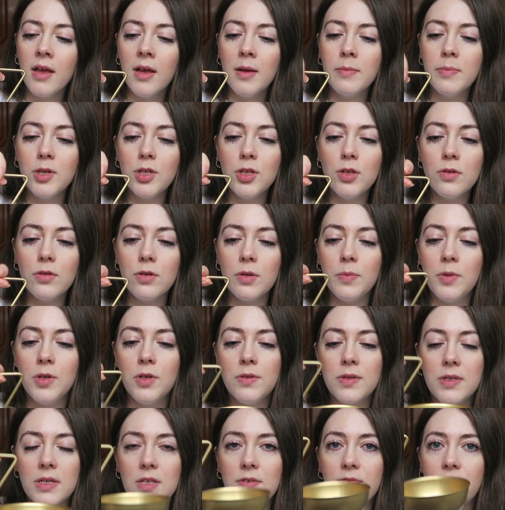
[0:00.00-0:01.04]
But you could
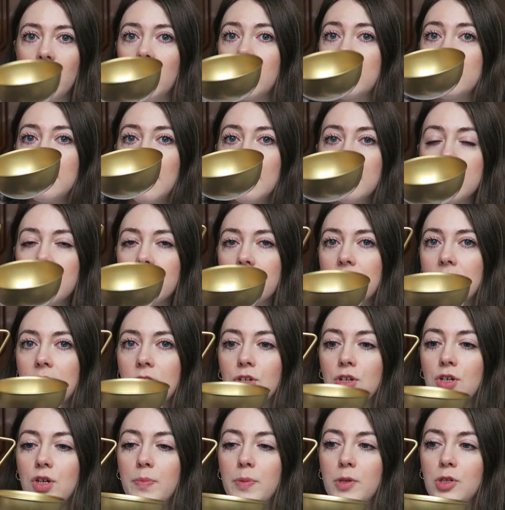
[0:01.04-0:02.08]
use this for accessories,
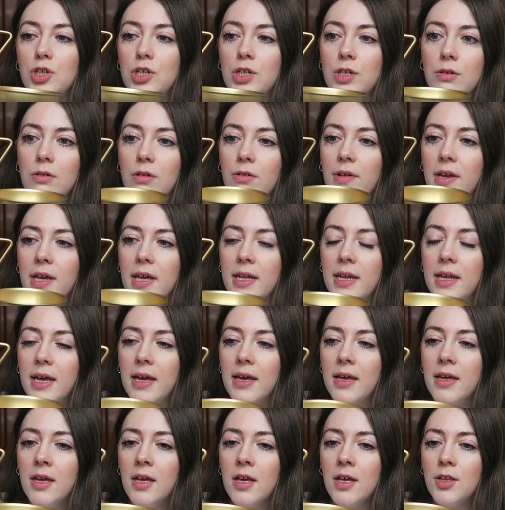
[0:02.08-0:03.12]
you could put jewellery in it,